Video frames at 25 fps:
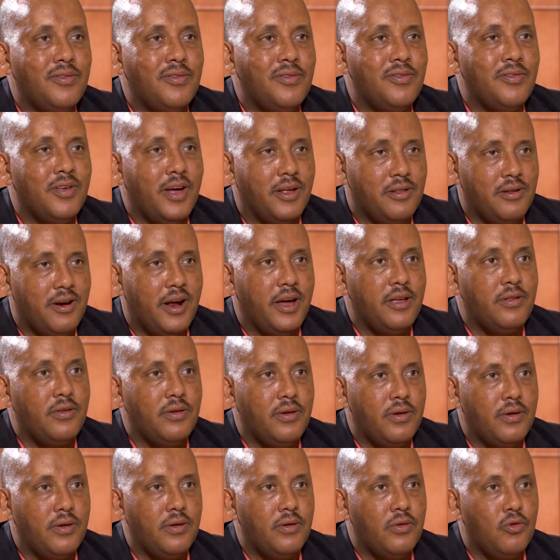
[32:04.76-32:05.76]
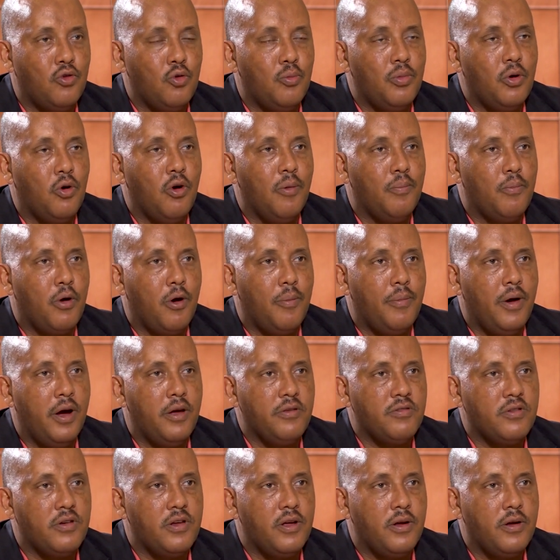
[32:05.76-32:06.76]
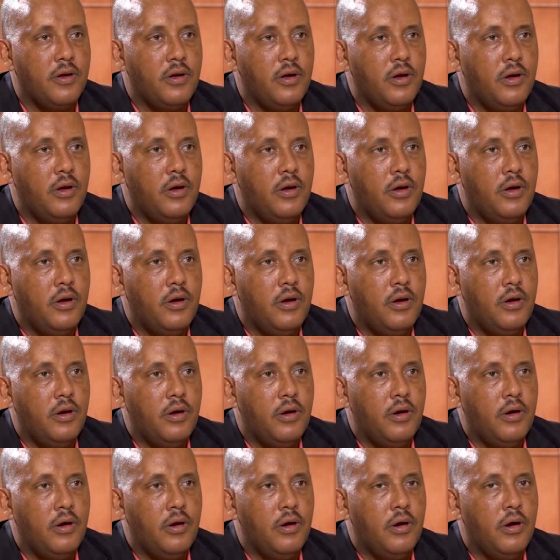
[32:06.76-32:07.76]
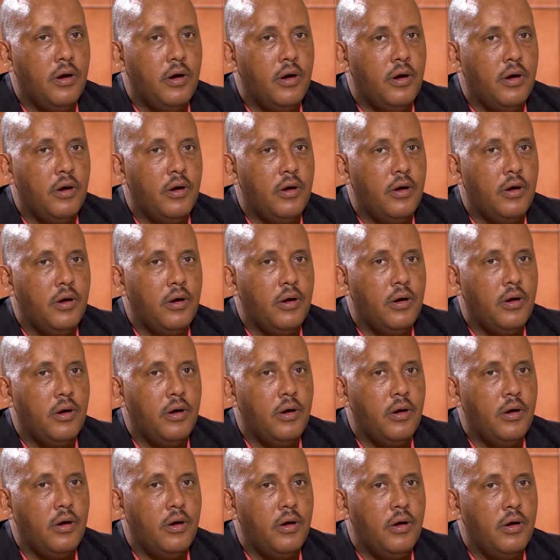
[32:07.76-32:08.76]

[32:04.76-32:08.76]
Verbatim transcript: that right to be compromised uh,